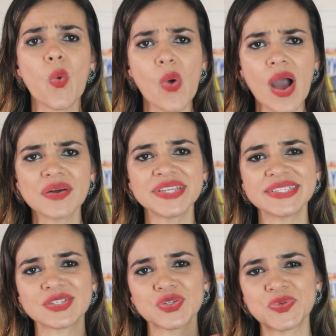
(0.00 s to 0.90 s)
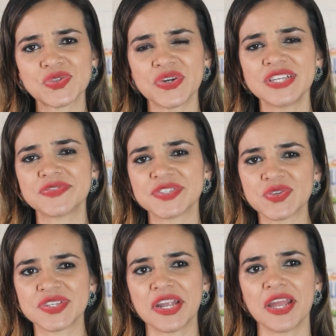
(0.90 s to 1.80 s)
Qual dessas opções
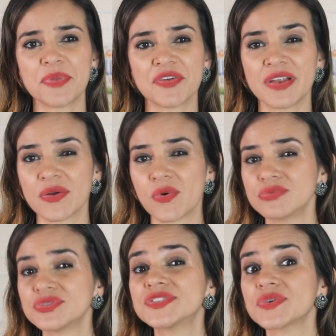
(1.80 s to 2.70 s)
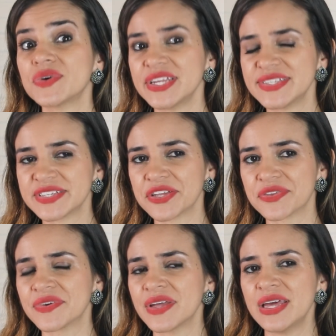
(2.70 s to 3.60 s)
você usaria para falar com um
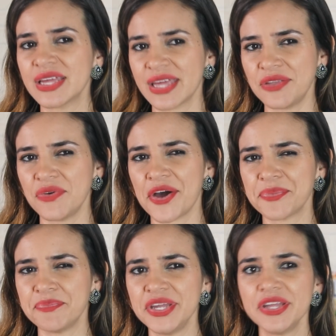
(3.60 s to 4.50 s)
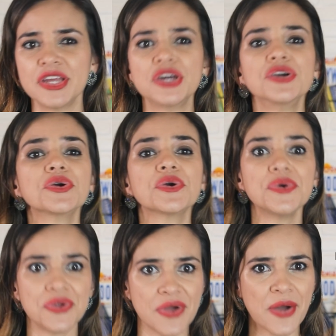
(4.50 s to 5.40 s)
desconhecido? Can you help me?
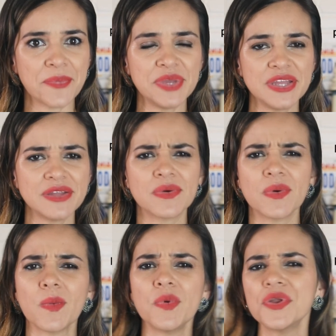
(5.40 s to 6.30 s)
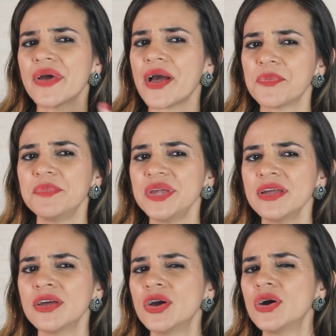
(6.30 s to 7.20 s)
Could you help me? Would you help
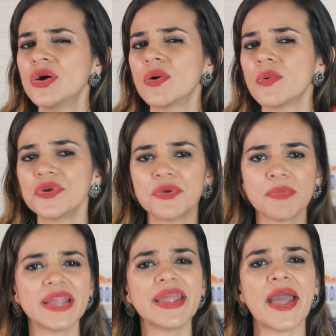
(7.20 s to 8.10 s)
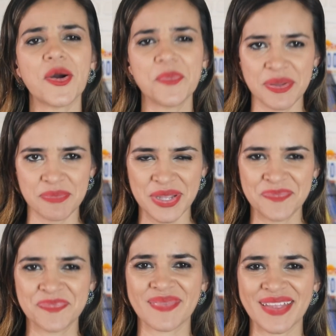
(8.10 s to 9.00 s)
me? Would you mind helping me?